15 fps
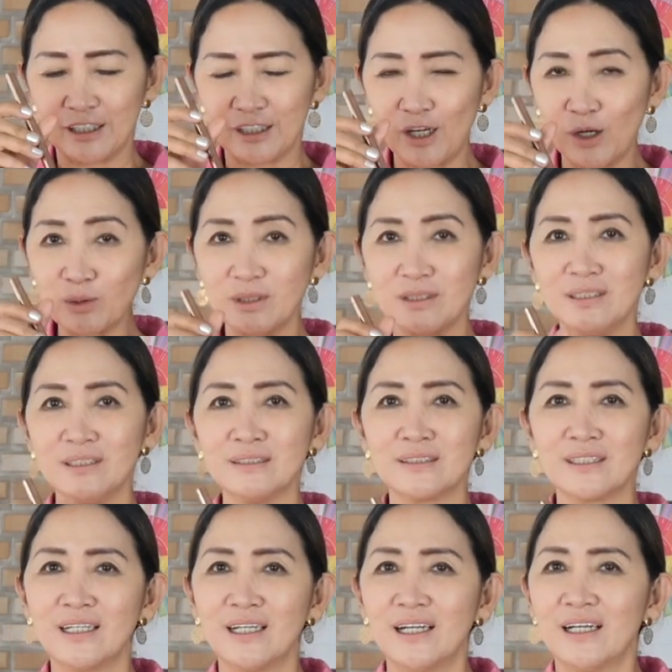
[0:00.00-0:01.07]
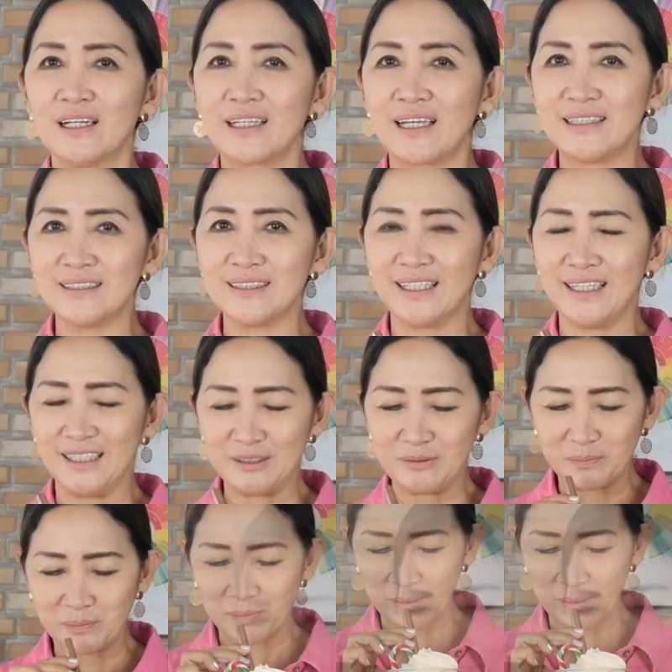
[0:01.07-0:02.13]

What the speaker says: Coconut candy cane.